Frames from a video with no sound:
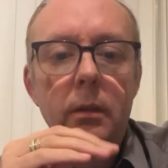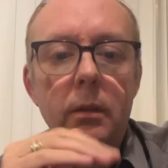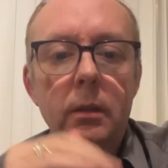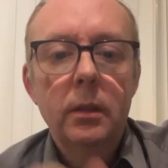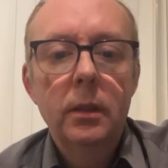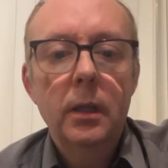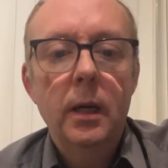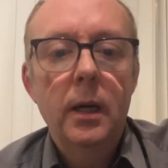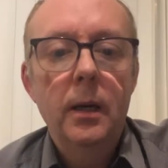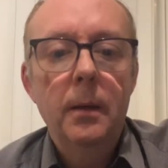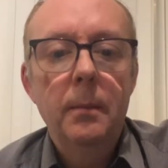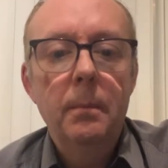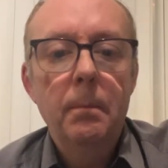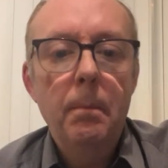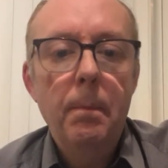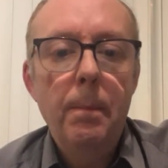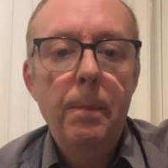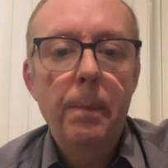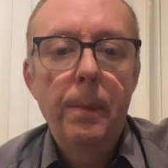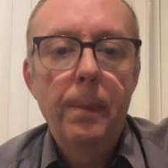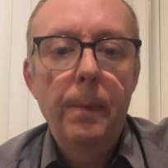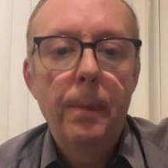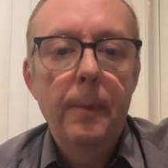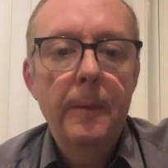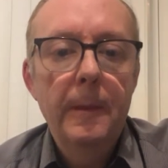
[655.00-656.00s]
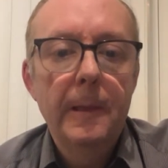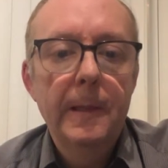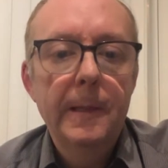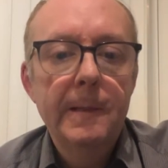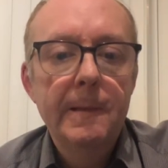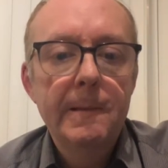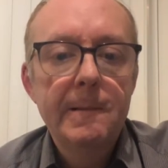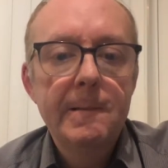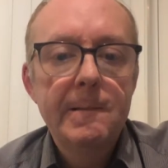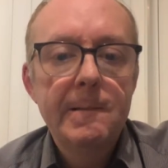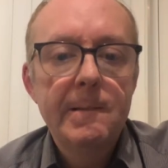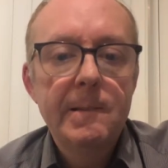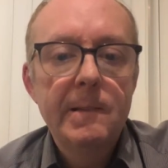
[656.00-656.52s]
Come
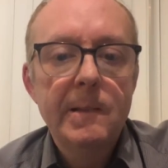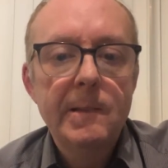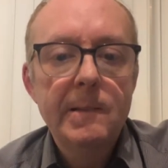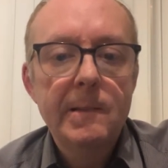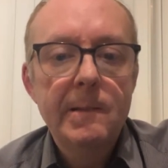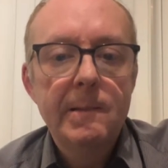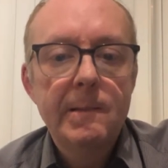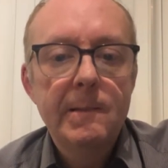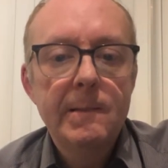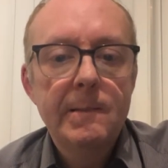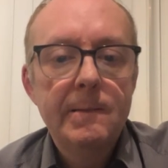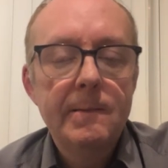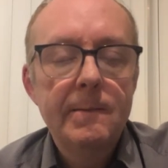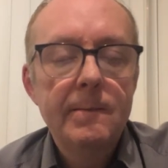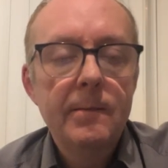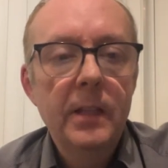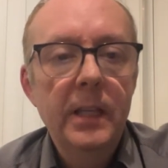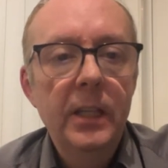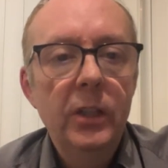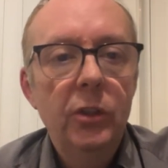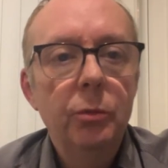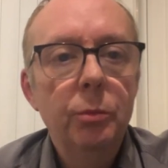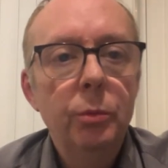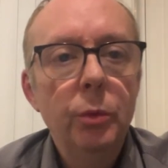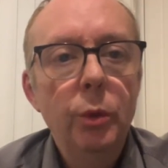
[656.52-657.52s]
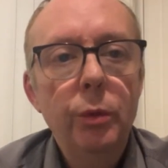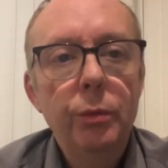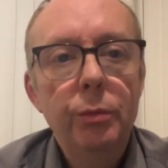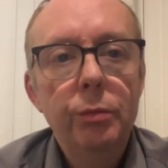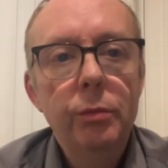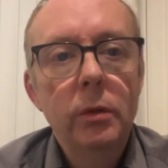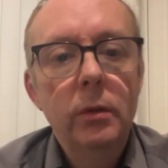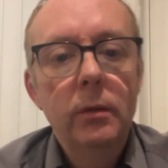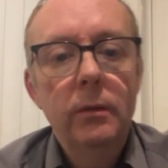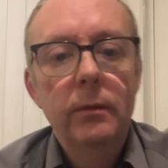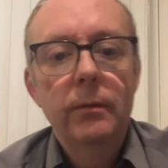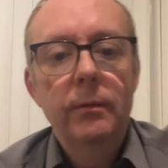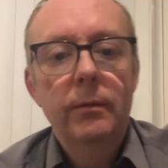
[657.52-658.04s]
is
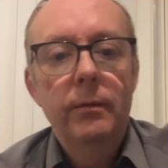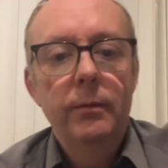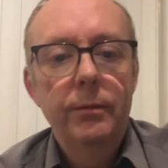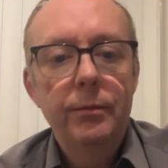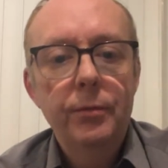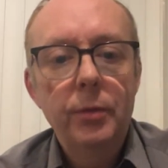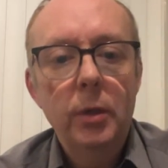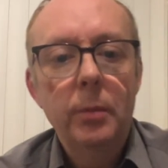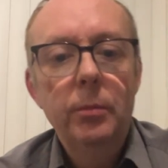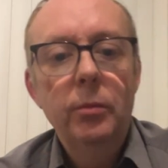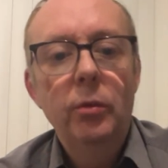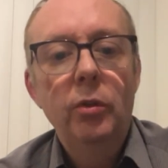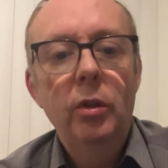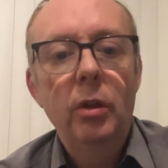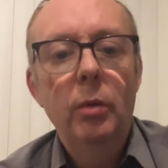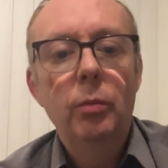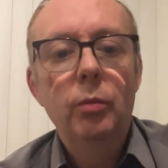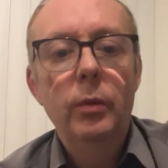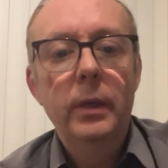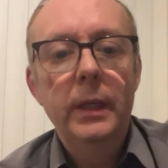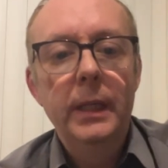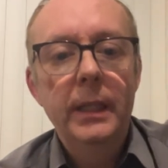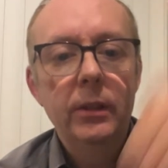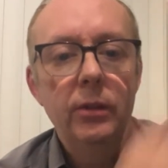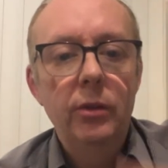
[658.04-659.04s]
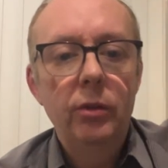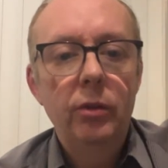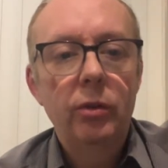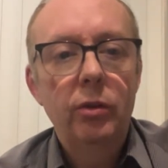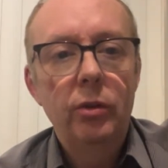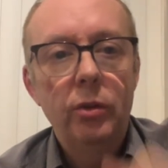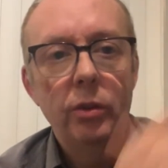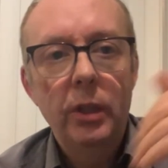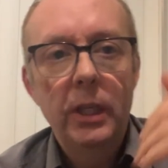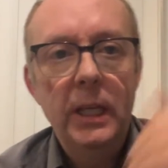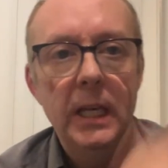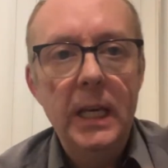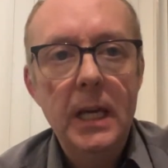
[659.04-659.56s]
movement from somewhere
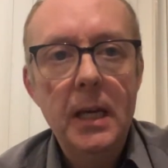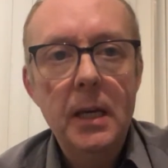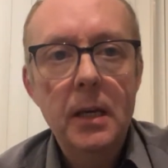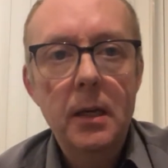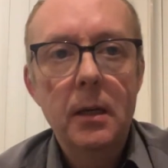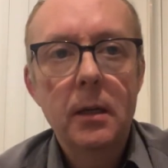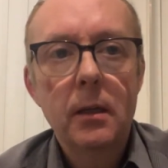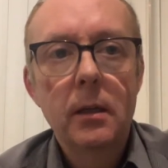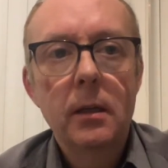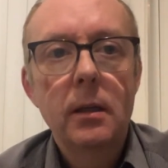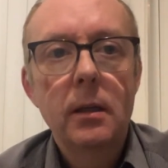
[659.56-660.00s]
to here.